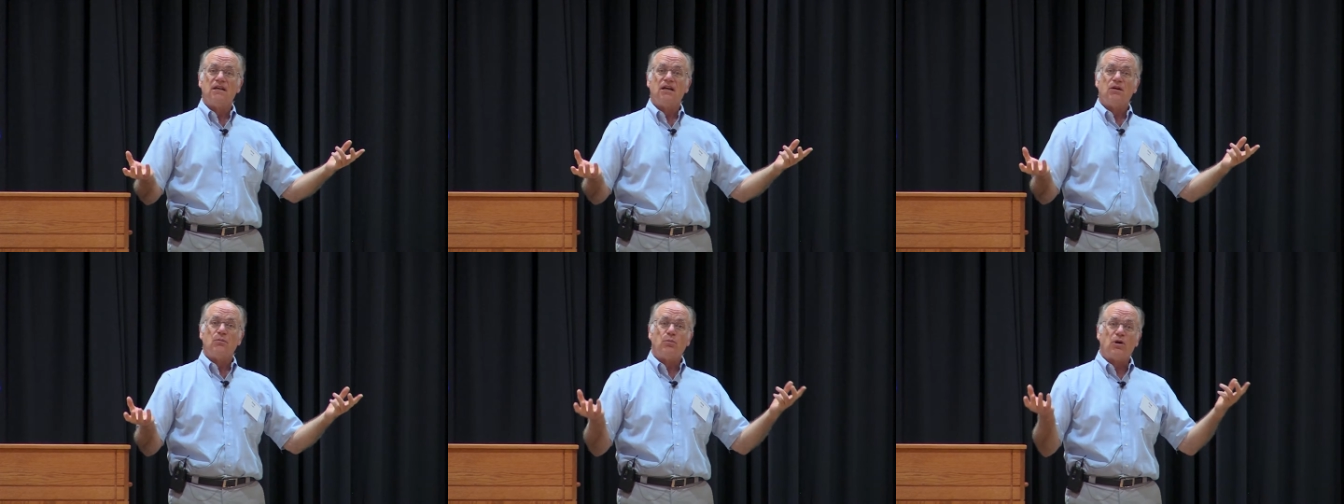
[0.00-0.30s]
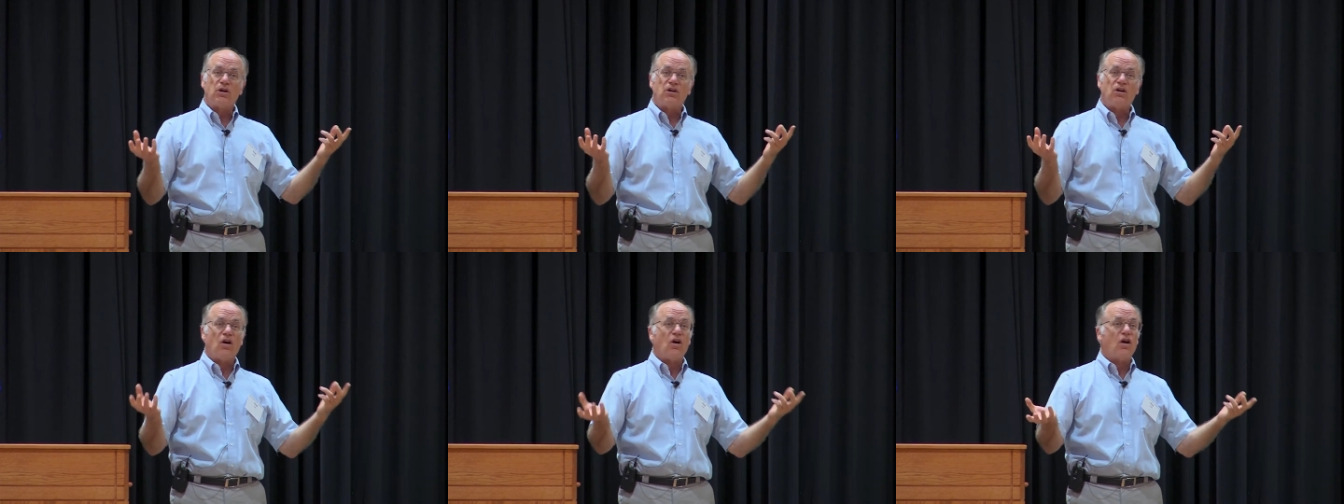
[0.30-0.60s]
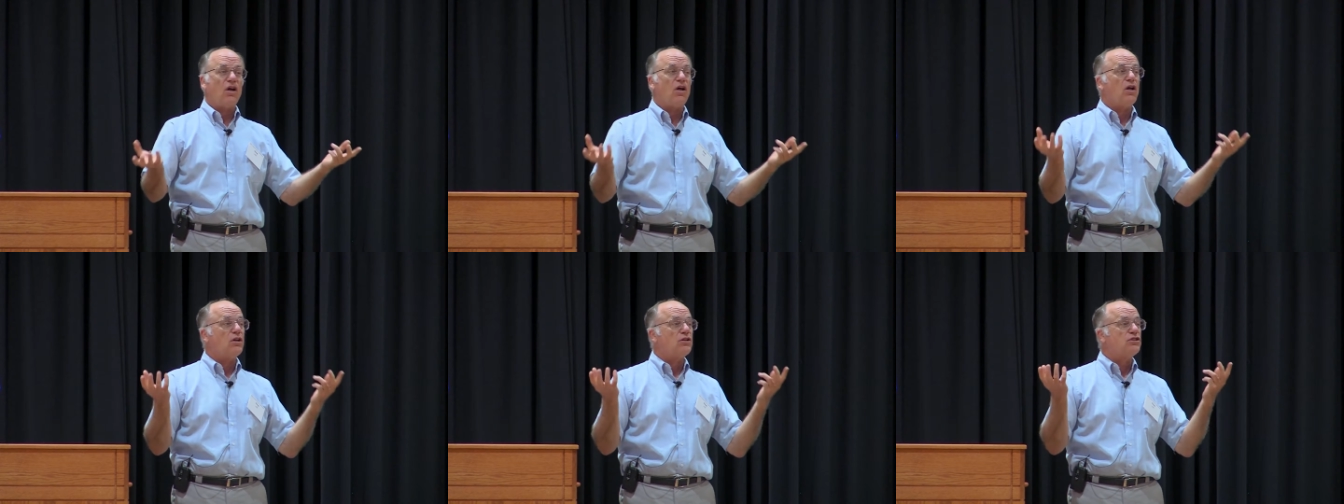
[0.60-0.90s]
but
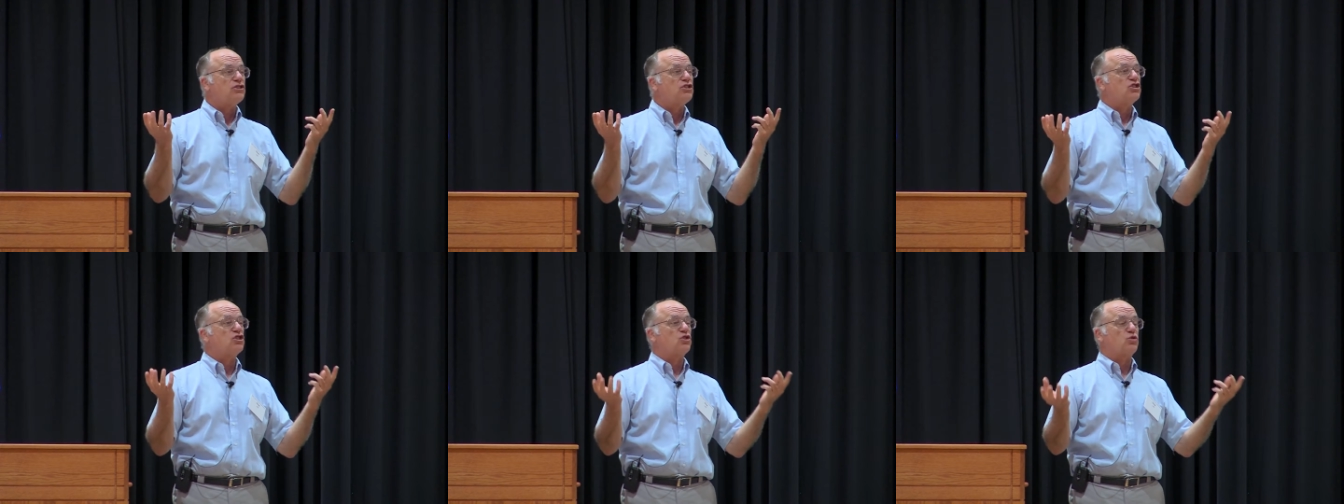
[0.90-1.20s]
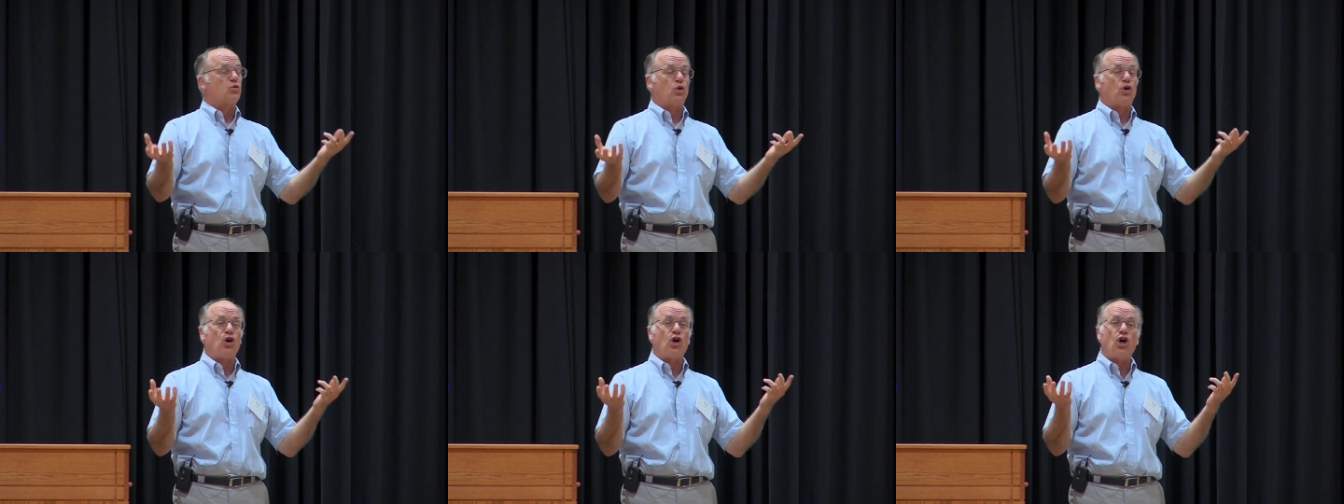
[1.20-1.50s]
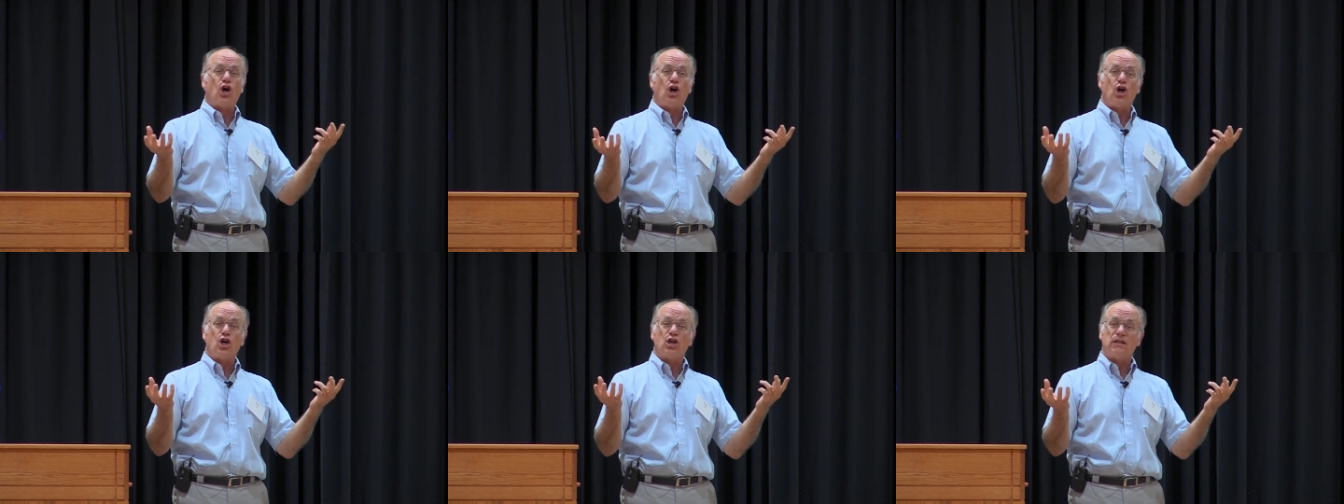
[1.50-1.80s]
all
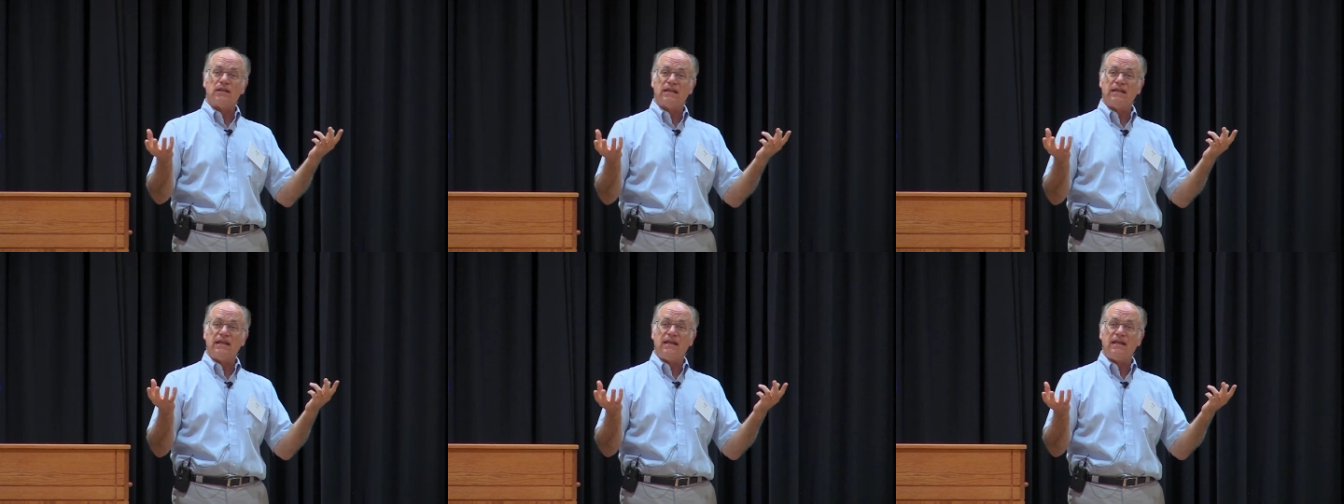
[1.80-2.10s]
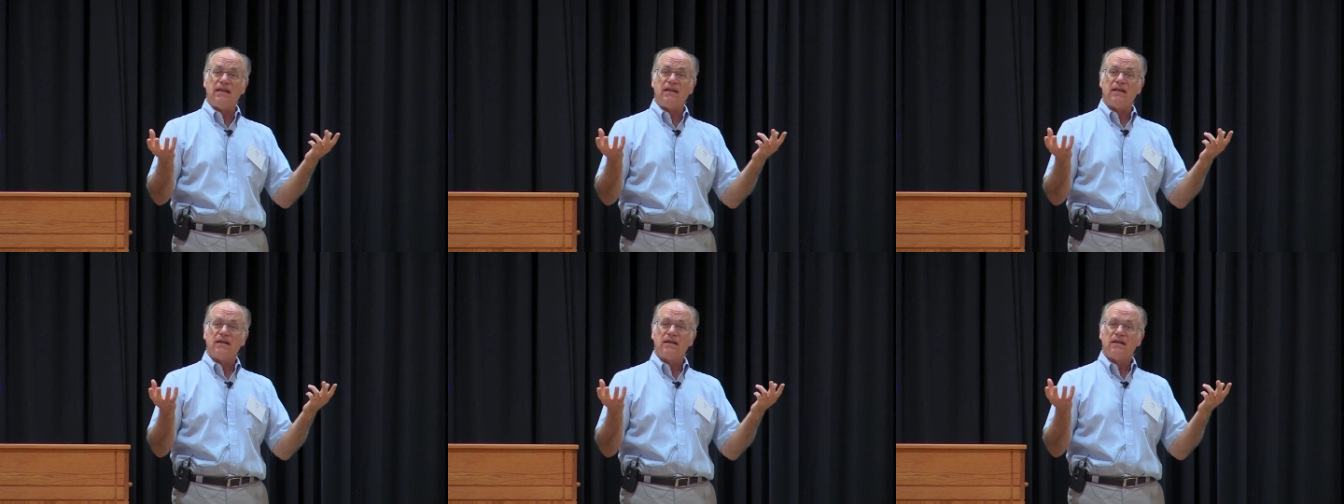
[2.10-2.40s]
strongly